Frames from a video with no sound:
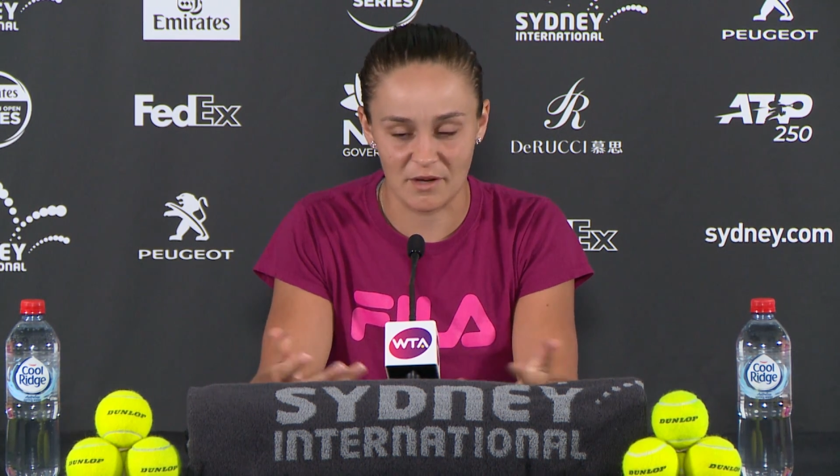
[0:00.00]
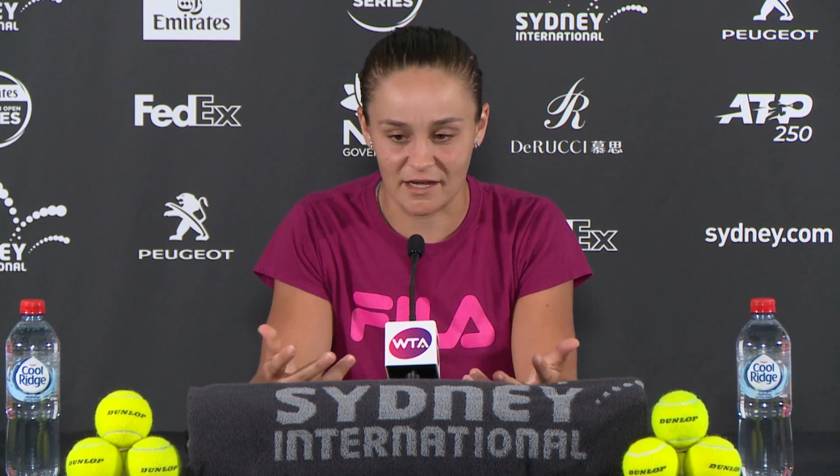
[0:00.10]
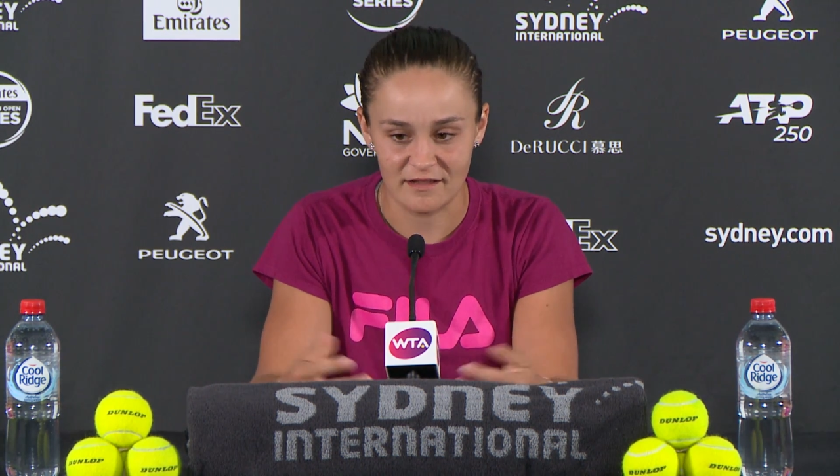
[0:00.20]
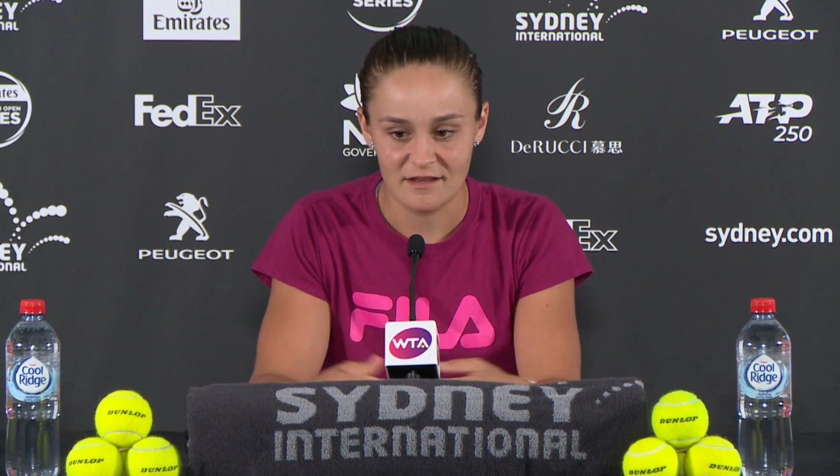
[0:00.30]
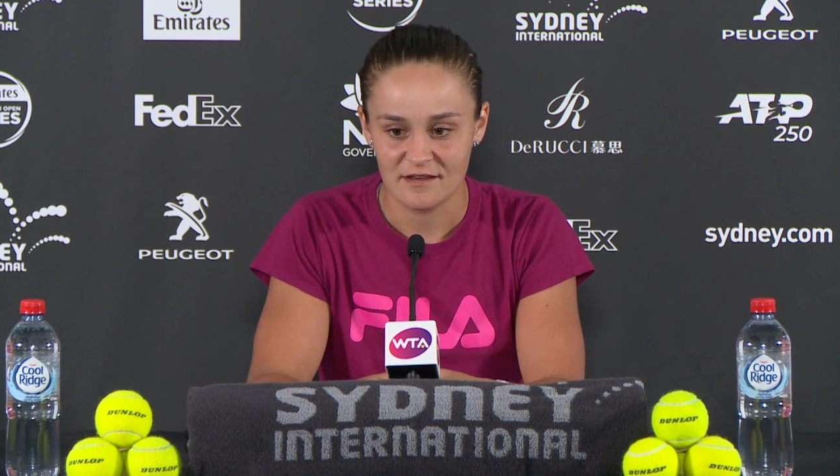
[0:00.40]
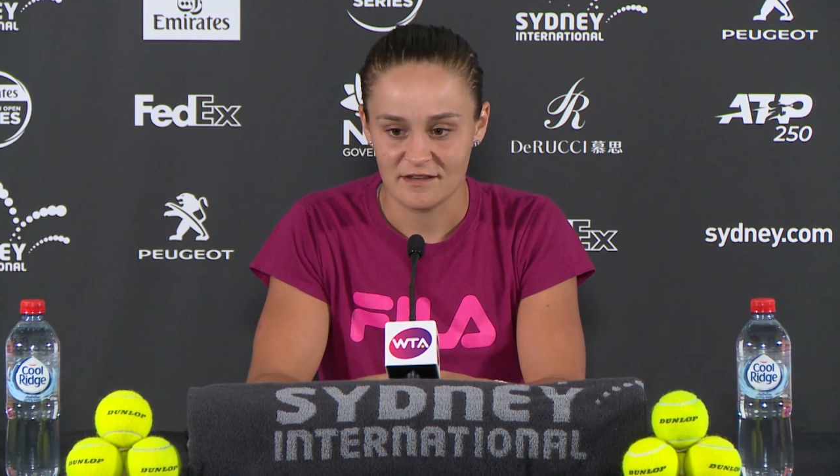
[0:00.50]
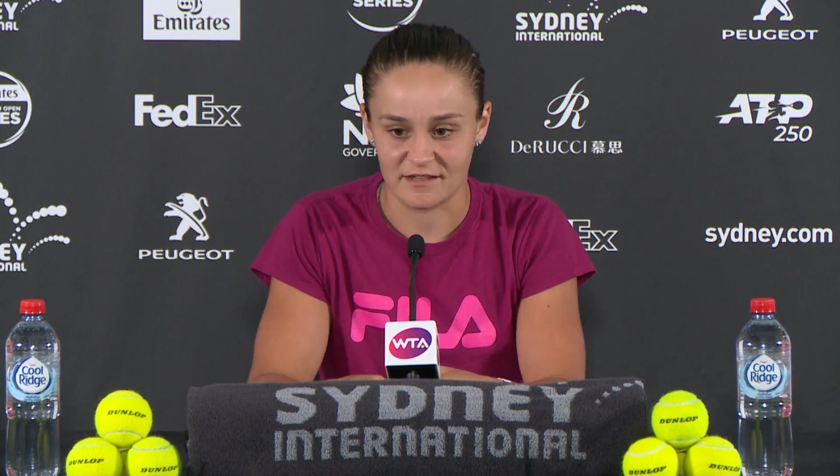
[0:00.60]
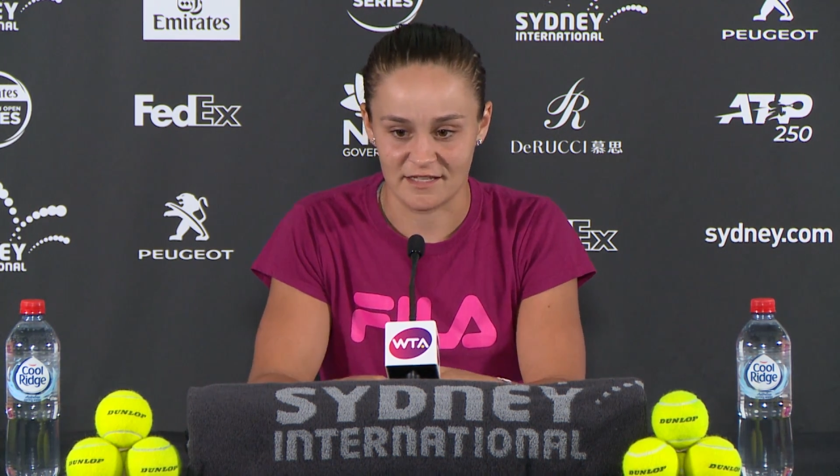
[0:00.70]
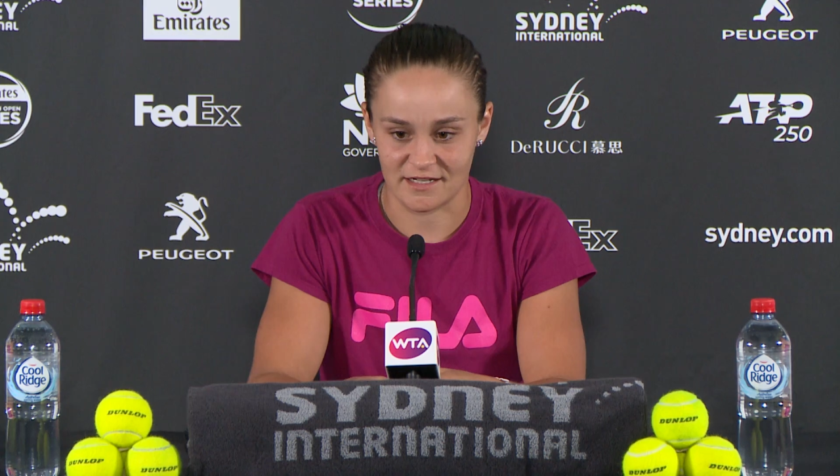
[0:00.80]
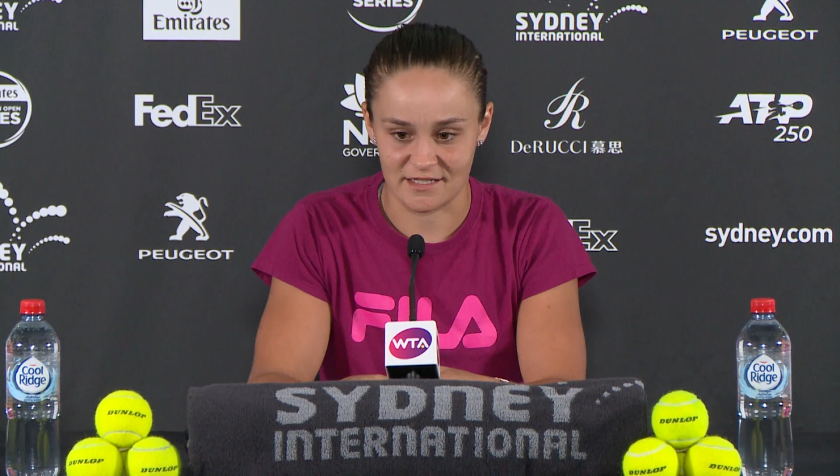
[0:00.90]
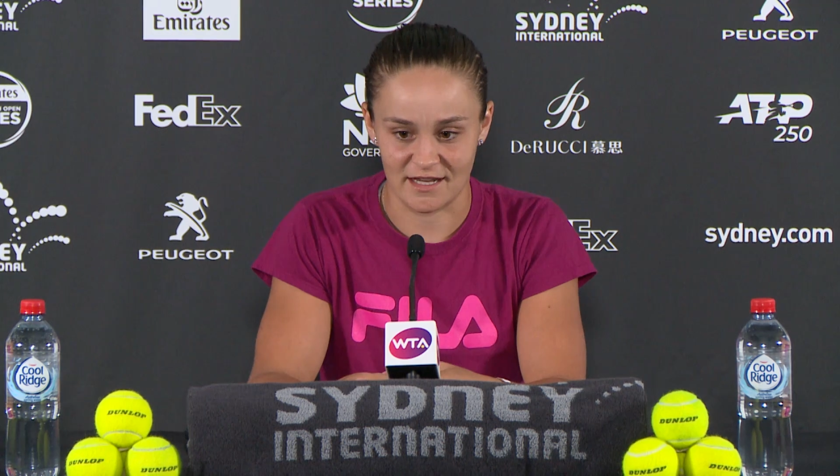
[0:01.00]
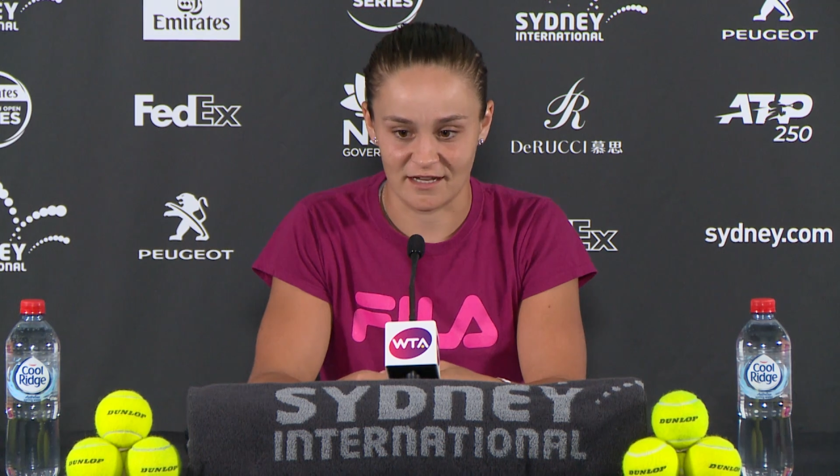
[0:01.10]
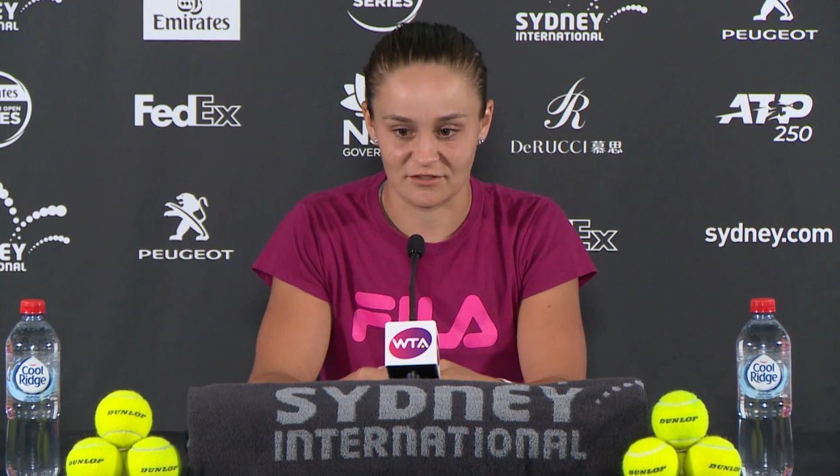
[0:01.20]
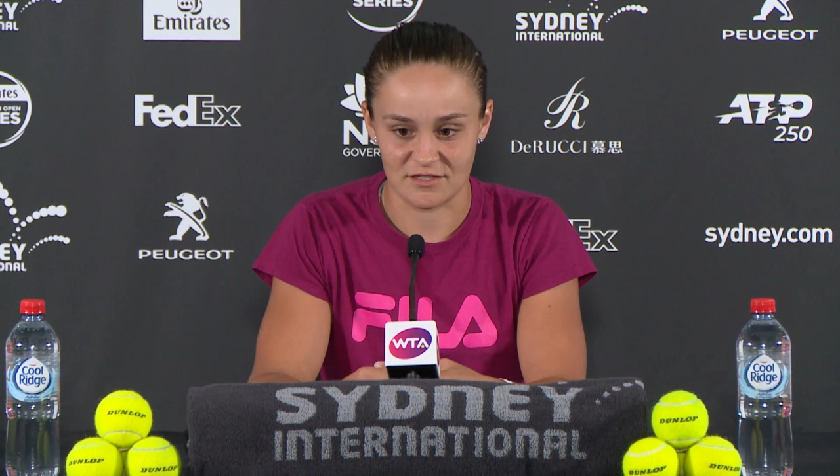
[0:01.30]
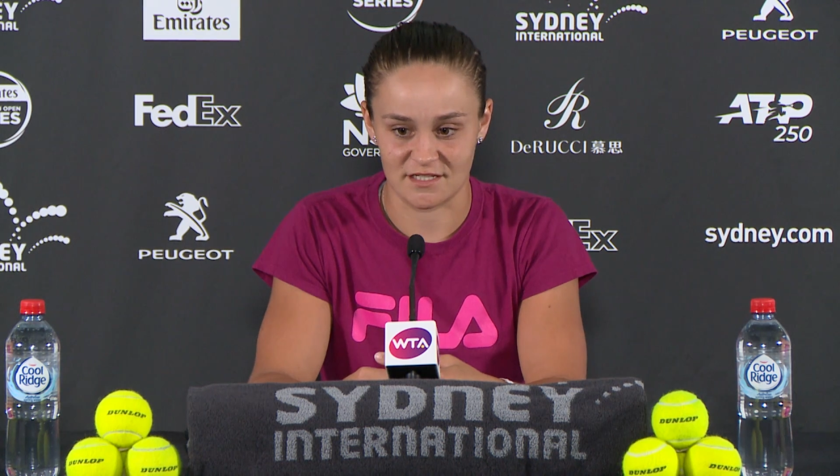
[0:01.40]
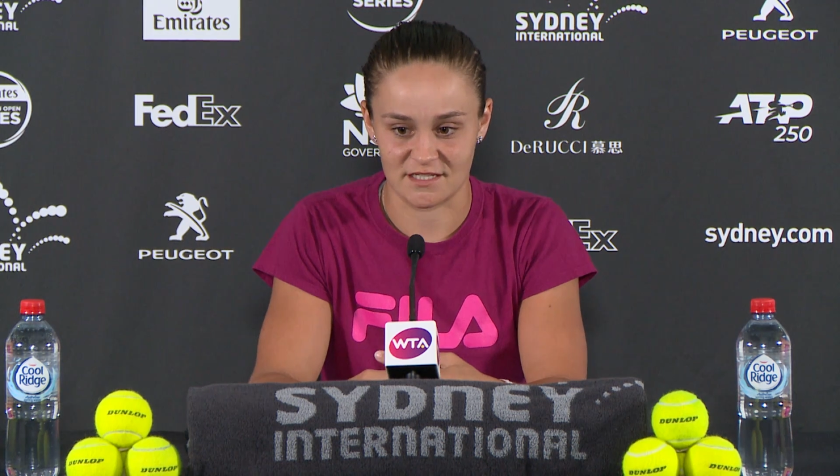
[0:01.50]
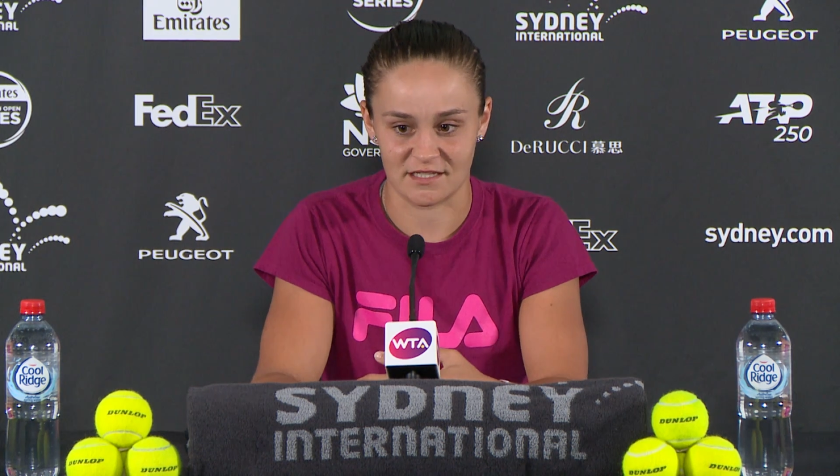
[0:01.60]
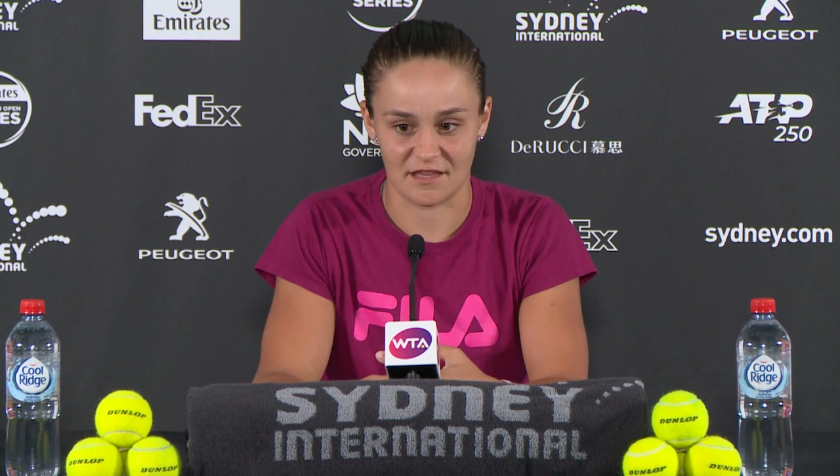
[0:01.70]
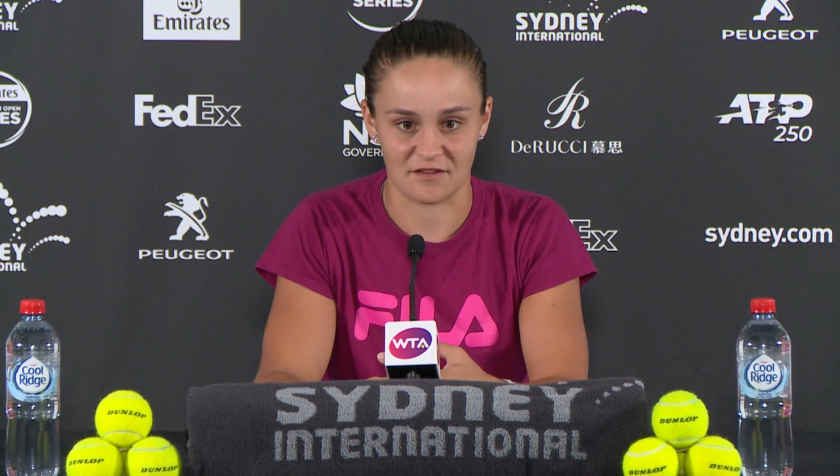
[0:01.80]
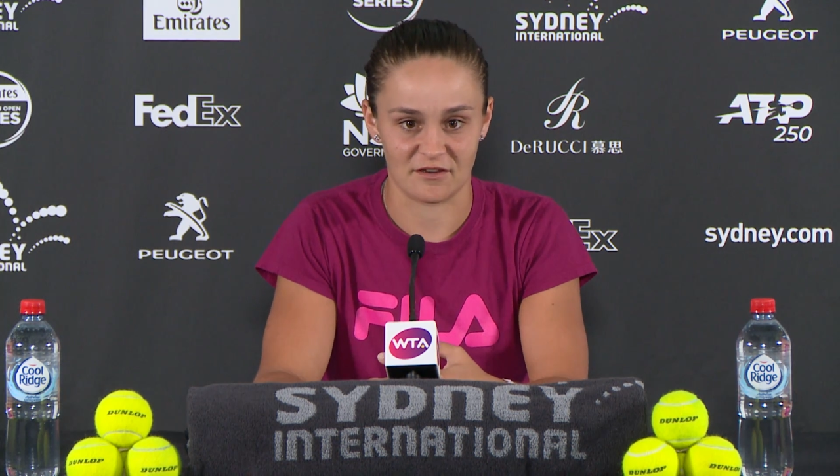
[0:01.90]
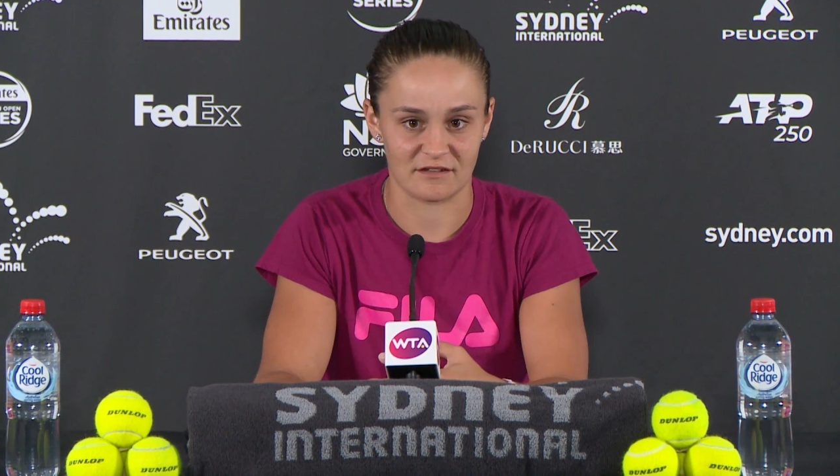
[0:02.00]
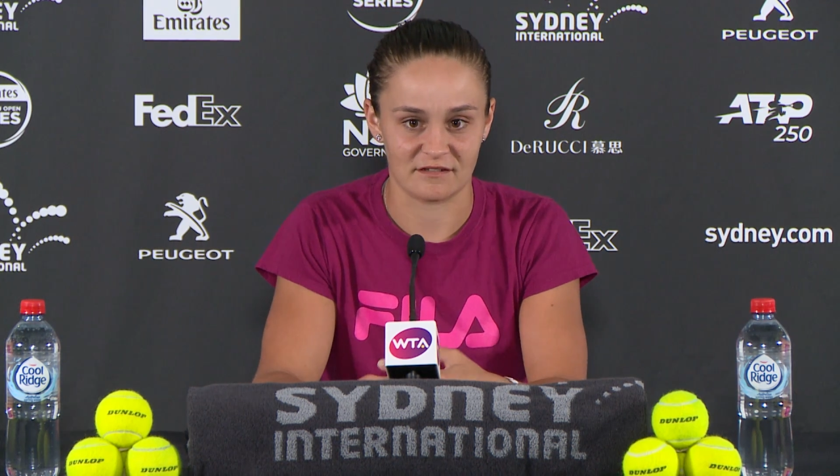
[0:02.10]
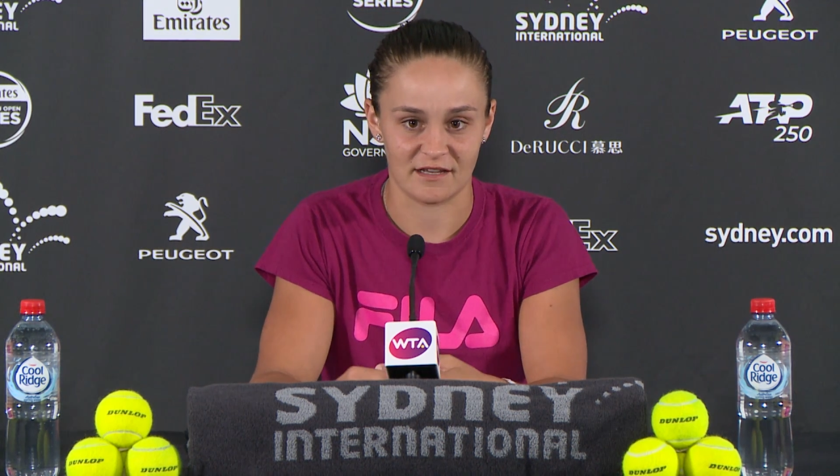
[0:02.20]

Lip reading: But at the end of the day, I lost 6 in the third.